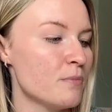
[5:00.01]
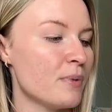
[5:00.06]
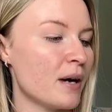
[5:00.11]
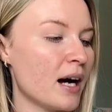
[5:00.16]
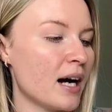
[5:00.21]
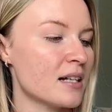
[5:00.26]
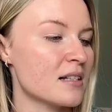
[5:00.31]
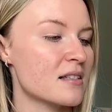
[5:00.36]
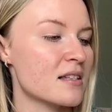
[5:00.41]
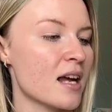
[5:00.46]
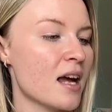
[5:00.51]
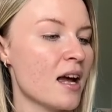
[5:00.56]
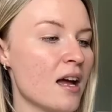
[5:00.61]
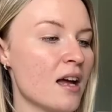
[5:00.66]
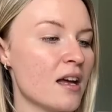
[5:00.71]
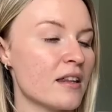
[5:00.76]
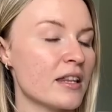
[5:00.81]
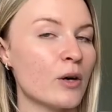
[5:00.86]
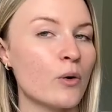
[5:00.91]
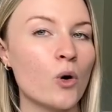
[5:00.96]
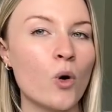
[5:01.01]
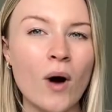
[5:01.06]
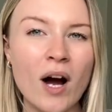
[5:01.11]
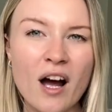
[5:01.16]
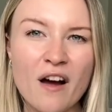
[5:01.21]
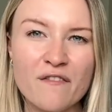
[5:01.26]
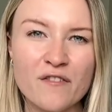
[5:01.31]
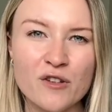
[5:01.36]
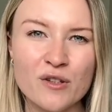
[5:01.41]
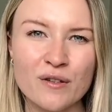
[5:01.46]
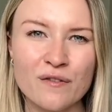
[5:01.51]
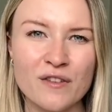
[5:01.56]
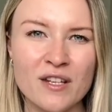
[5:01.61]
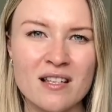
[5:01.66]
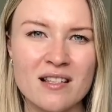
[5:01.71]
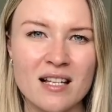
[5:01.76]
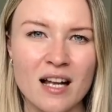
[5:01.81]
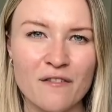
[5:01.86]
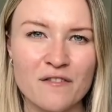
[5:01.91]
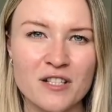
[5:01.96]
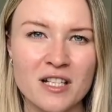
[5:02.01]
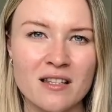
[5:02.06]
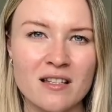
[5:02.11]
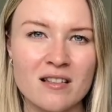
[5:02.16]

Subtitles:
But there were quite a few of these left in